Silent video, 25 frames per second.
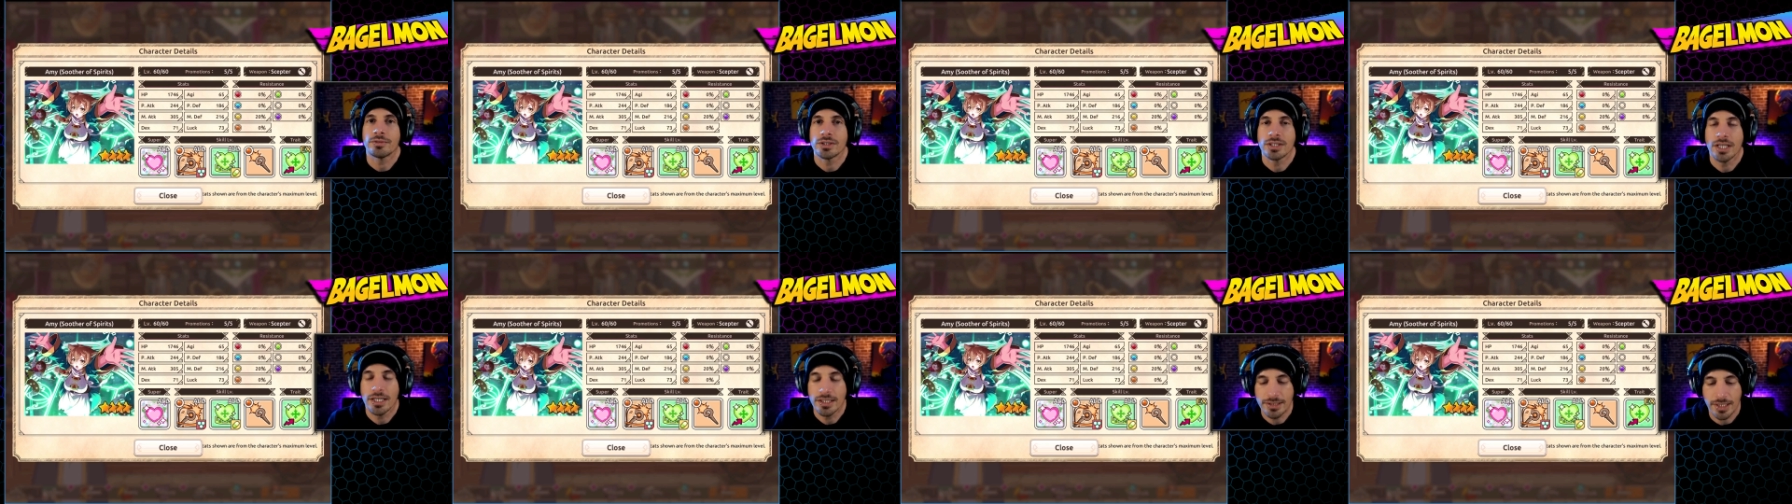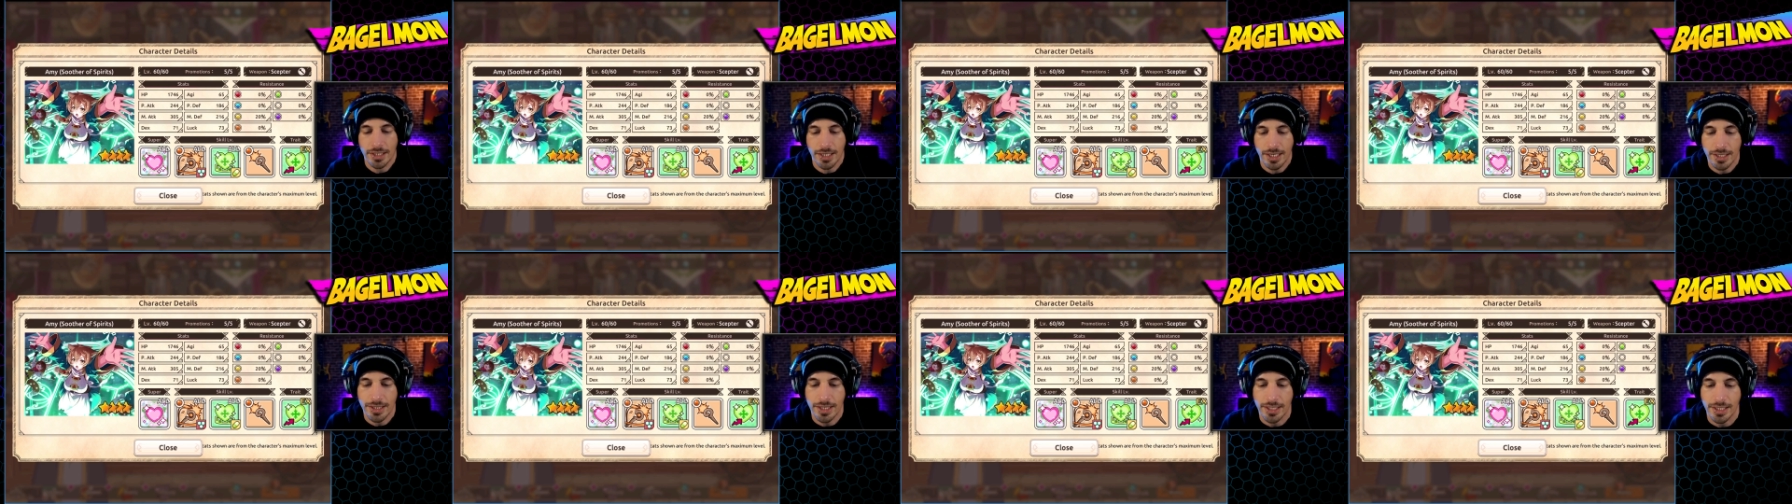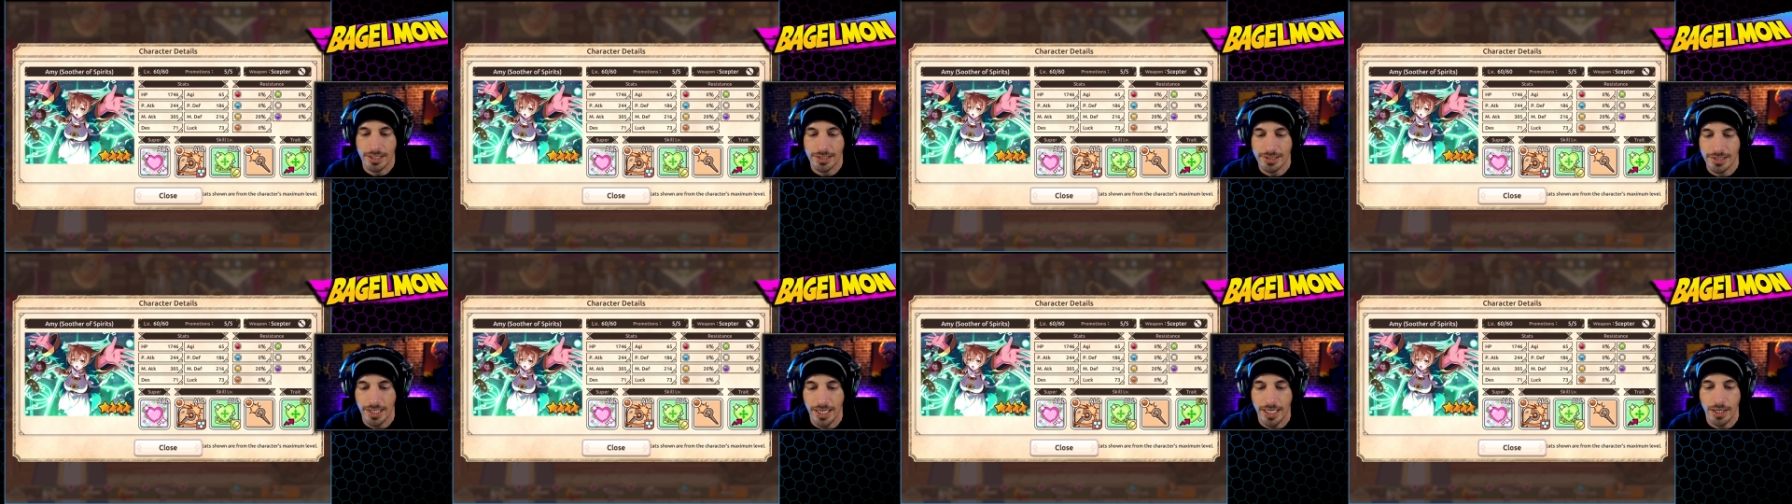does anything
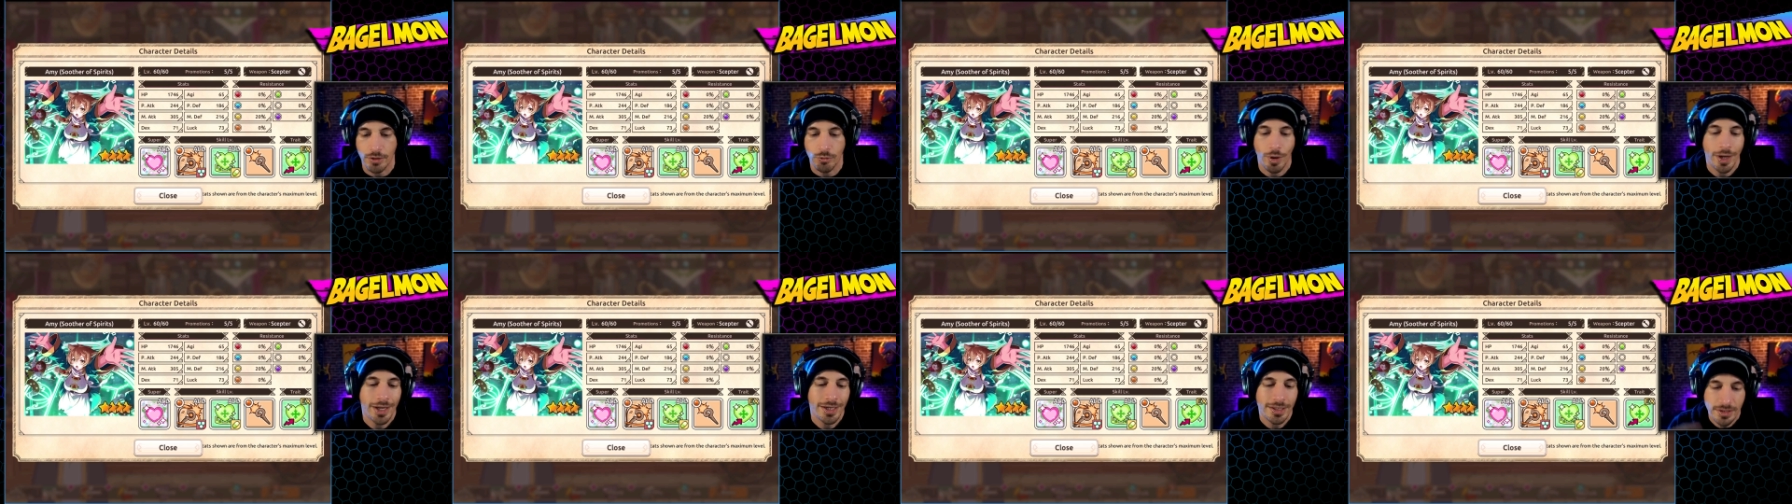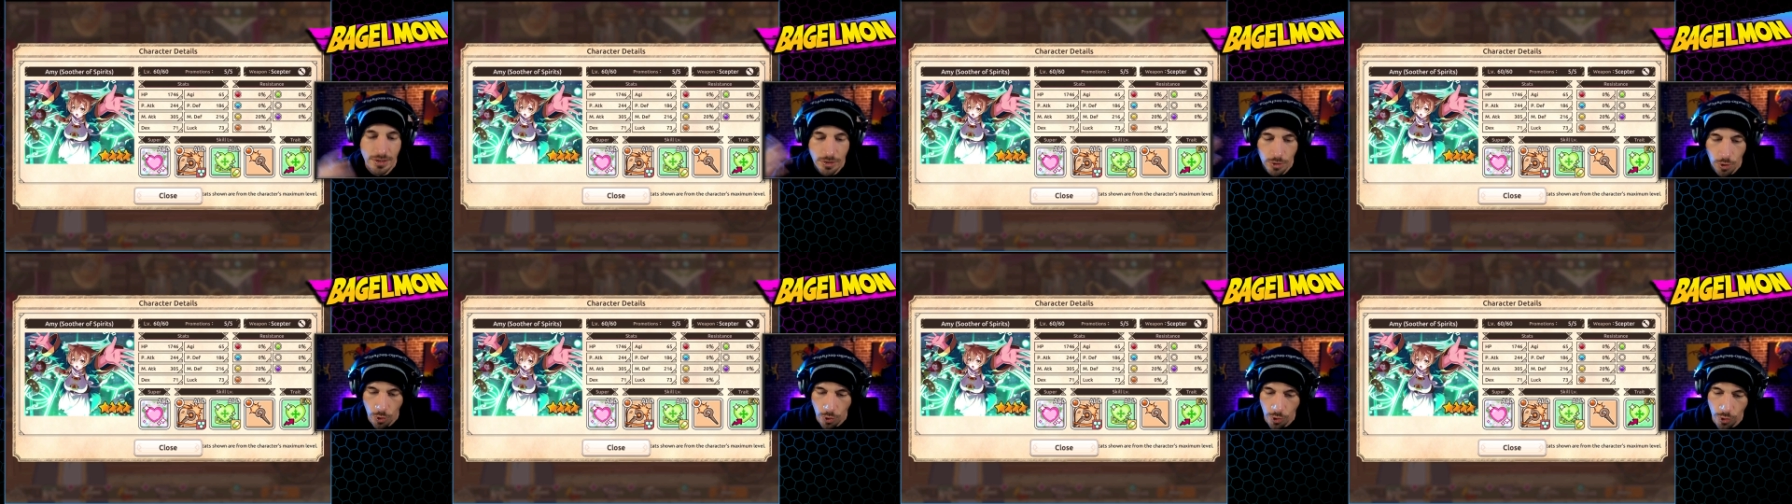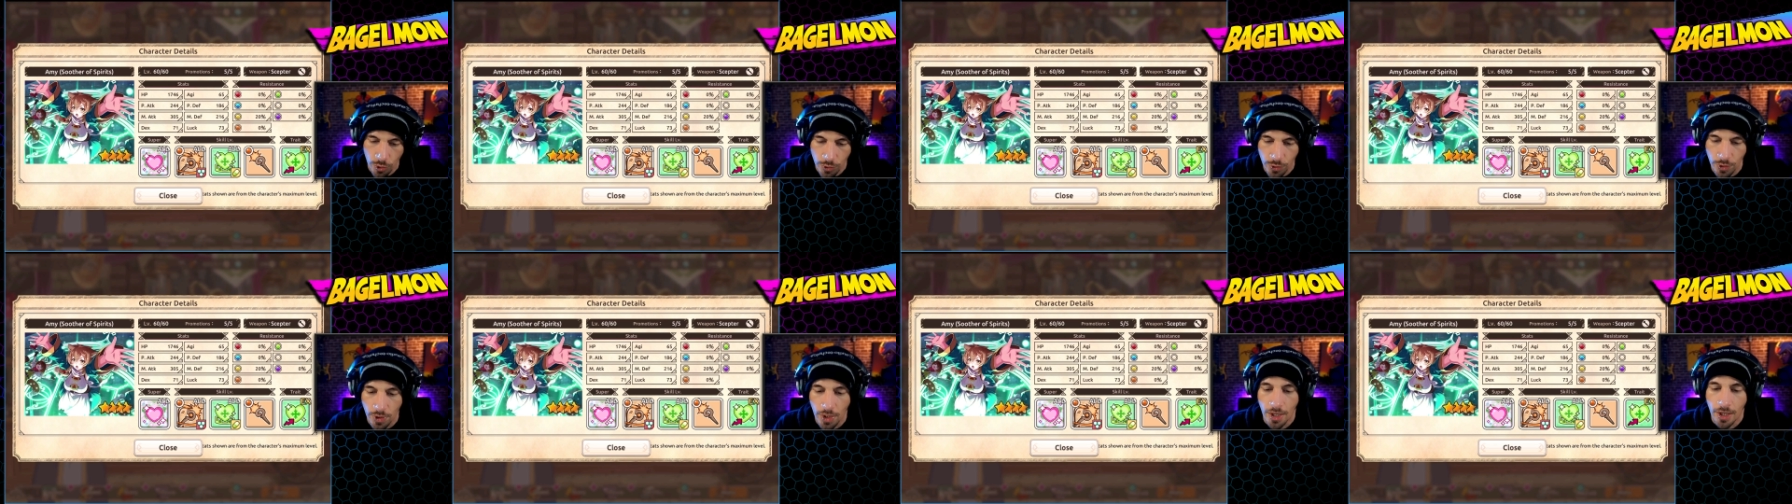exciting, right? It's an
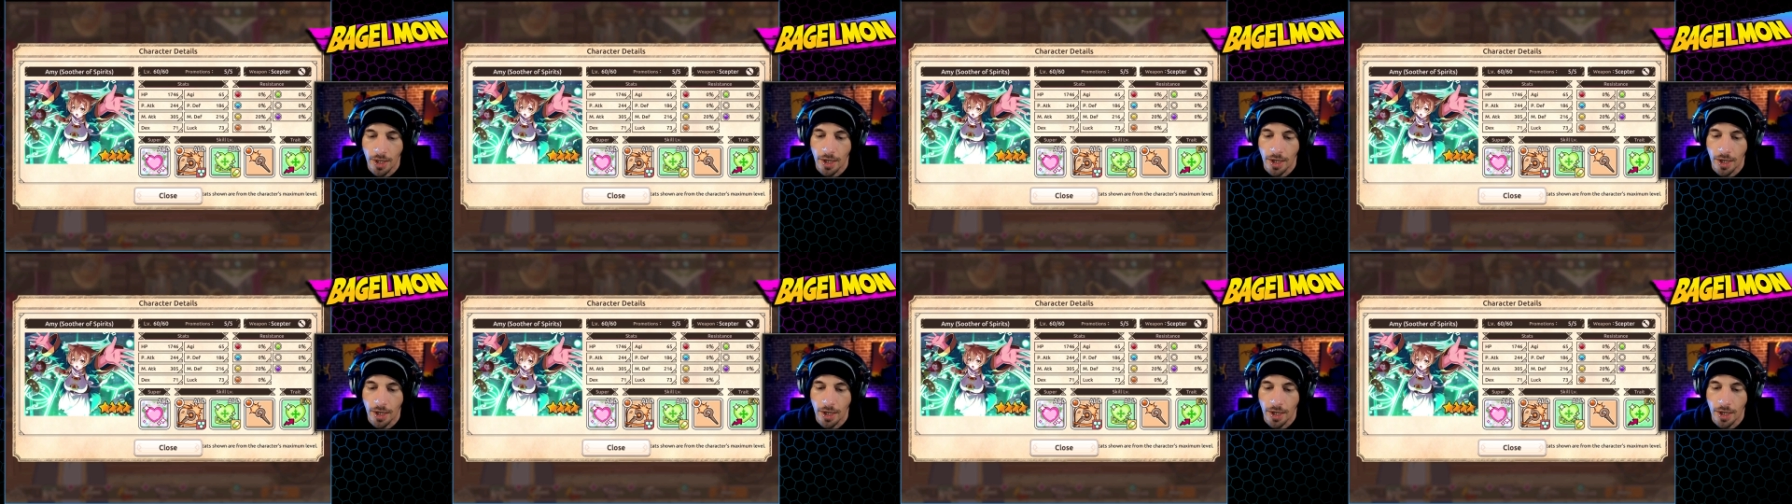earth